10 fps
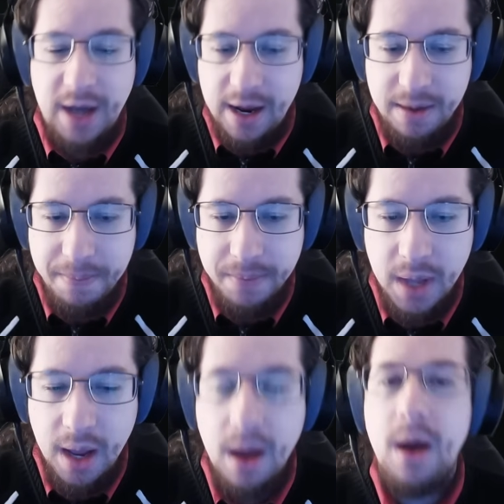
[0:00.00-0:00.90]
item.
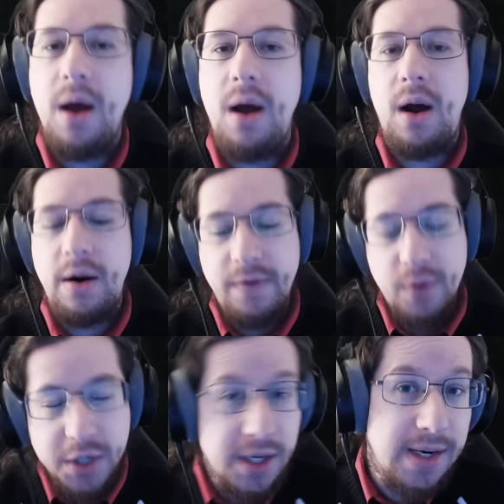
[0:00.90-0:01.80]

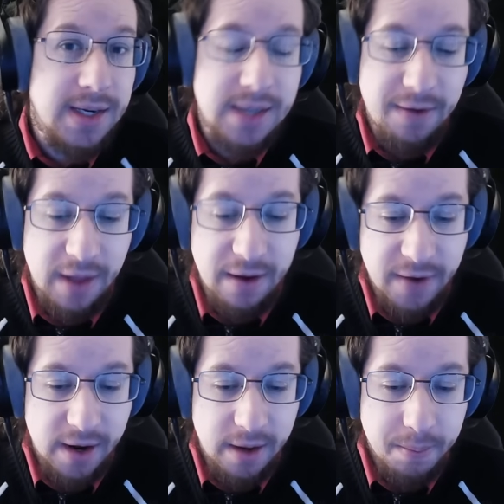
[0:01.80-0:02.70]
Unfortunately, it doesn't have life on it.